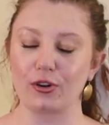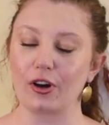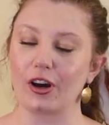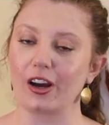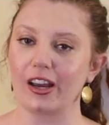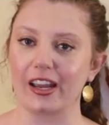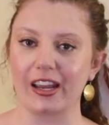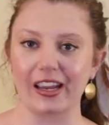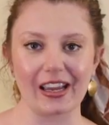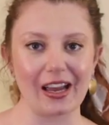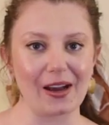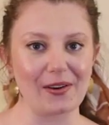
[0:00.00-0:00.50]

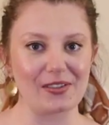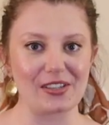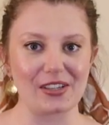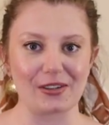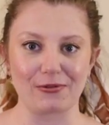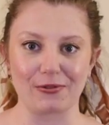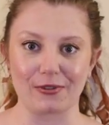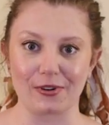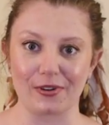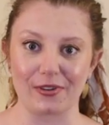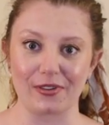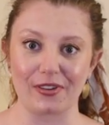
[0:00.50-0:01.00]
trying out
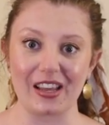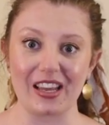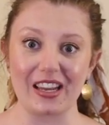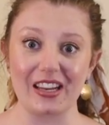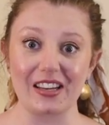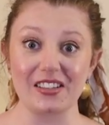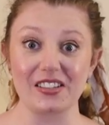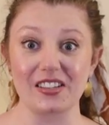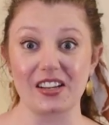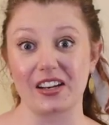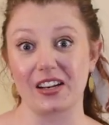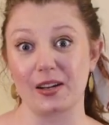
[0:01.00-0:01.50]
different
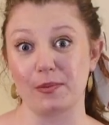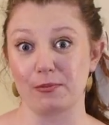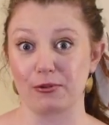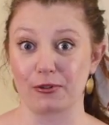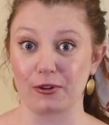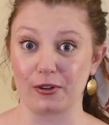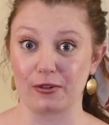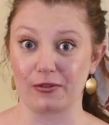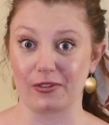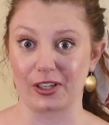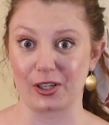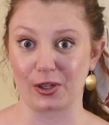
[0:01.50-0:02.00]
things and
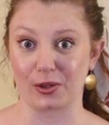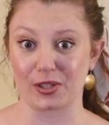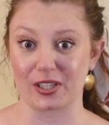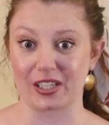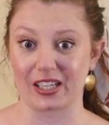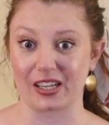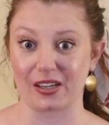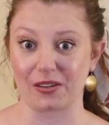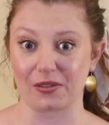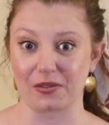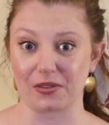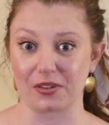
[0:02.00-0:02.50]
improving your
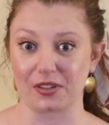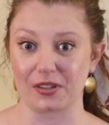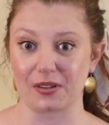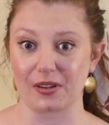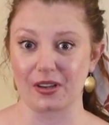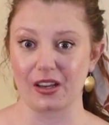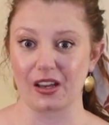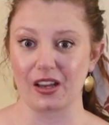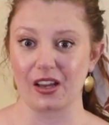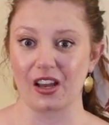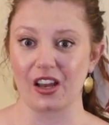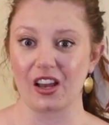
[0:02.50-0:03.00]
skills.
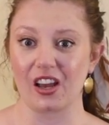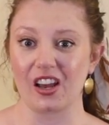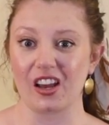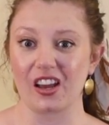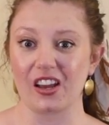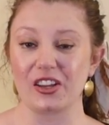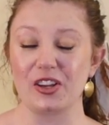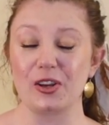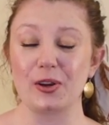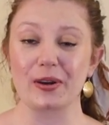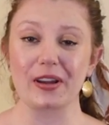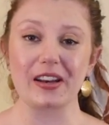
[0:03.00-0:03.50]

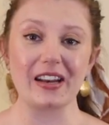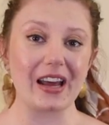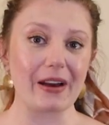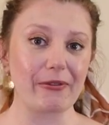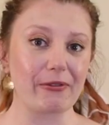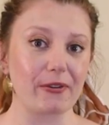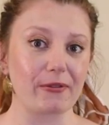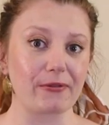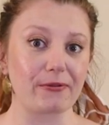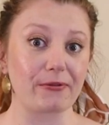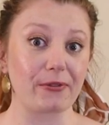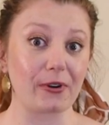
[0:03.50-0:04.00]
You can
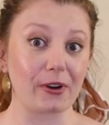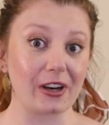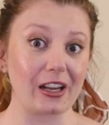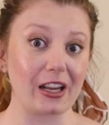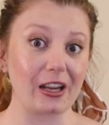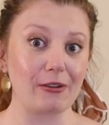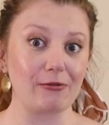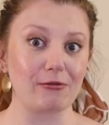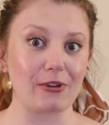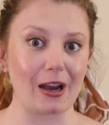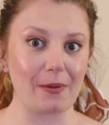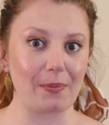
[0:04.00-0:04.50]
never
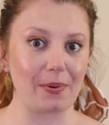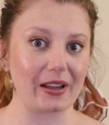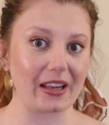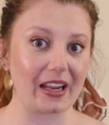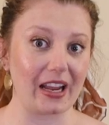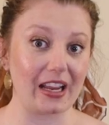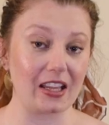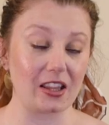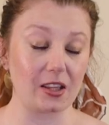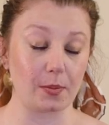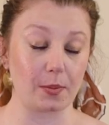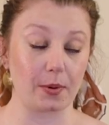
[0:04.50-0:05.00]
fully
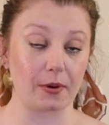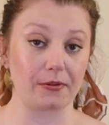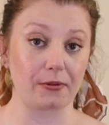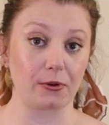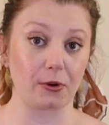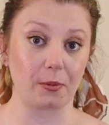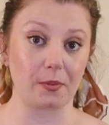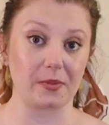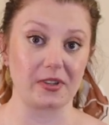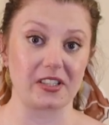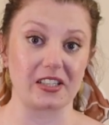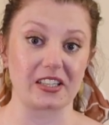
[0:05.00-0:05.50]
replicate the
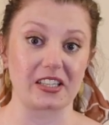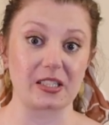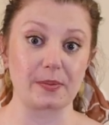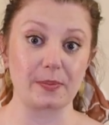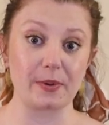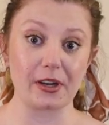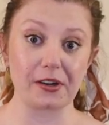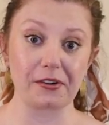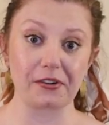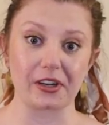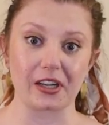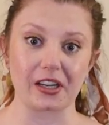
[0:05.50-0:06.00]
performance
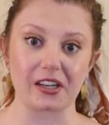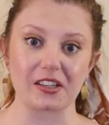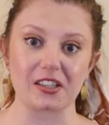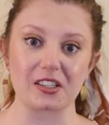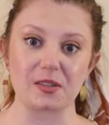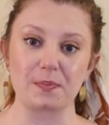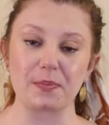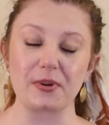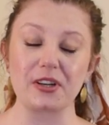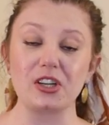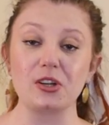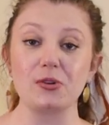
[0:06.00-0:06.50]
experience,
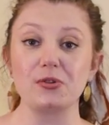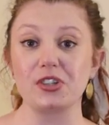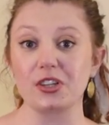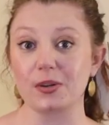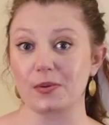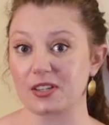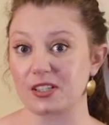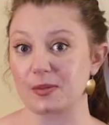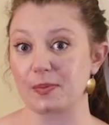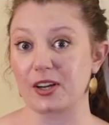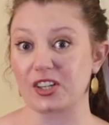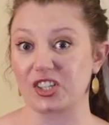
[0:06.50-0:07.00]
but you
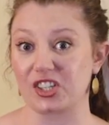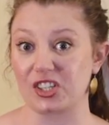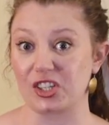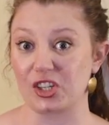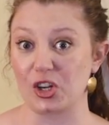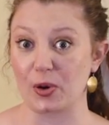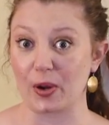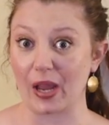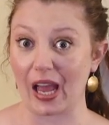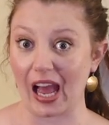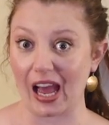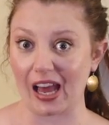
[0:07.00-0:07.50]
do as much as
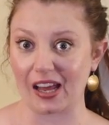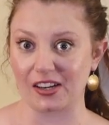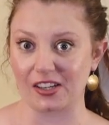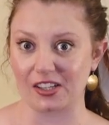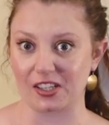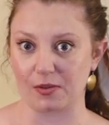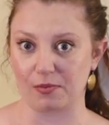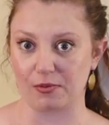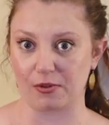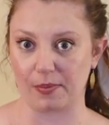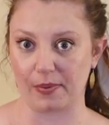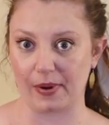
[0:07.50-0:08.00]
you can
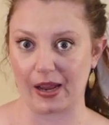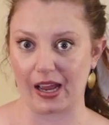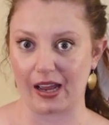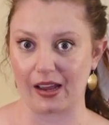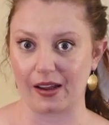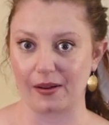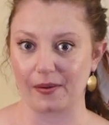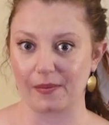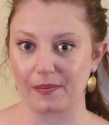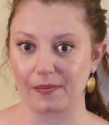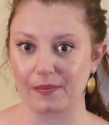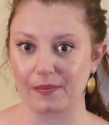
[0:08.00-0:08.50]
to prepare.